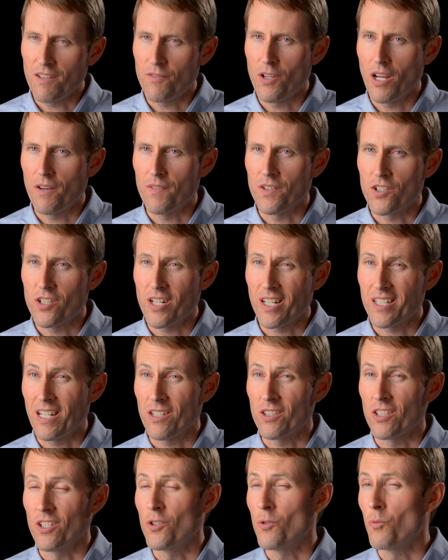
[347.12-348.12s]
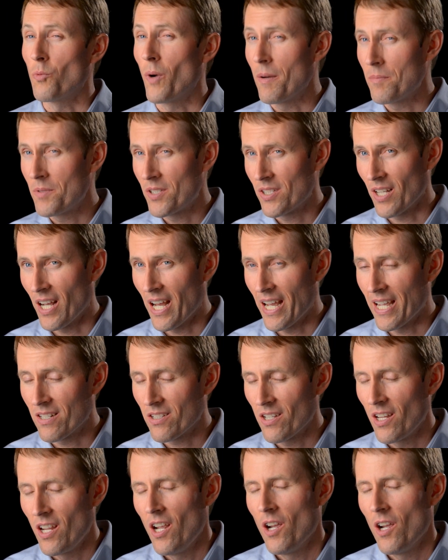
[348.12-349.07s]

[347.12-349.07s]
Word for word: if you haven't checked out the new website,